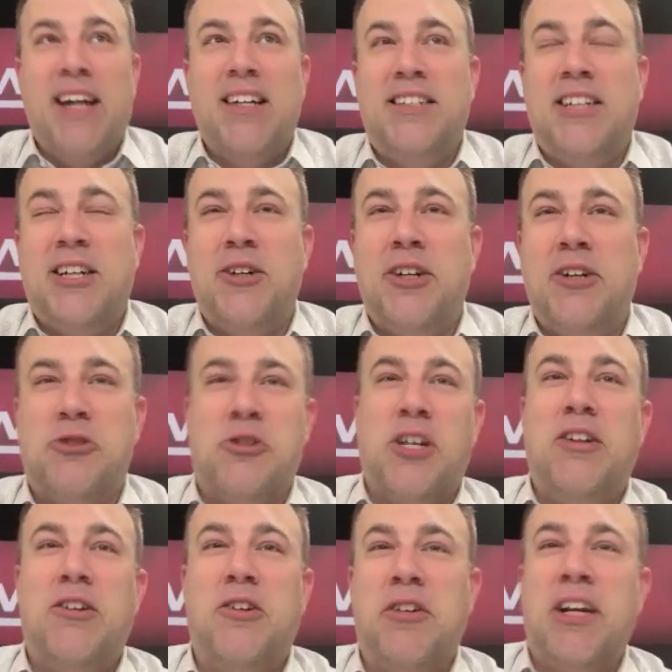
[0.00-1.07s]
until your
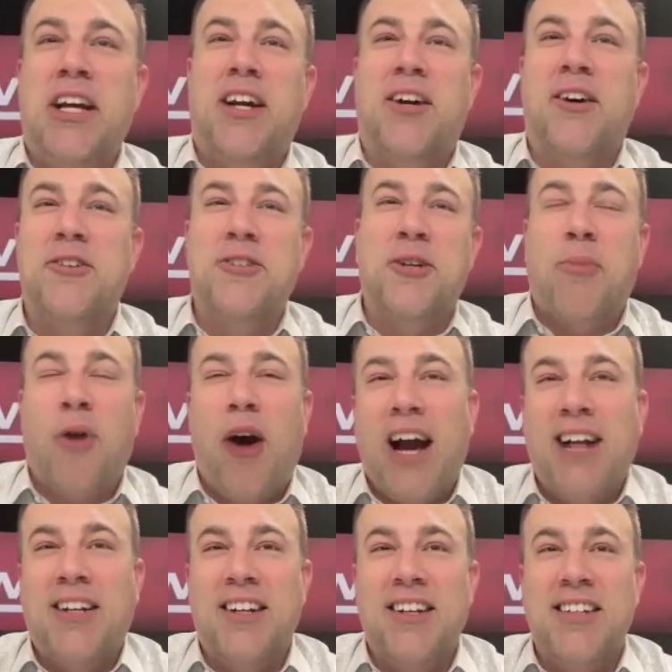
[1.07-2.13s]
senior year to
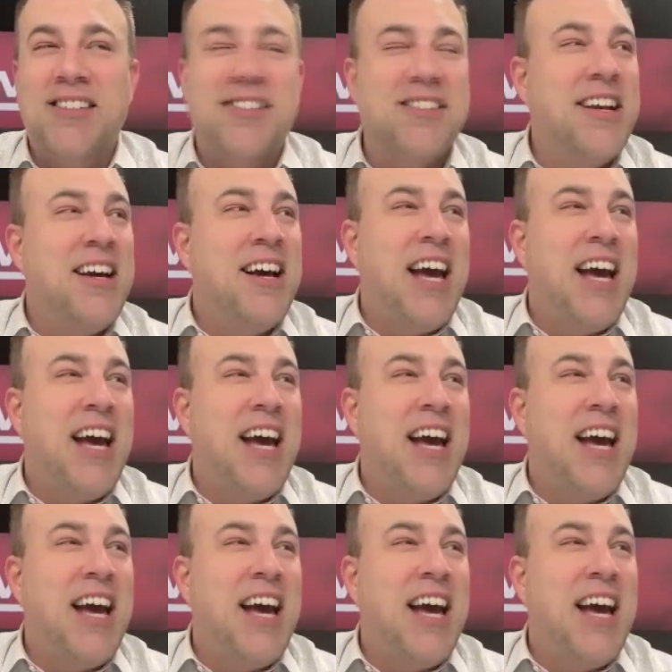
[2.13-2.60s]
practice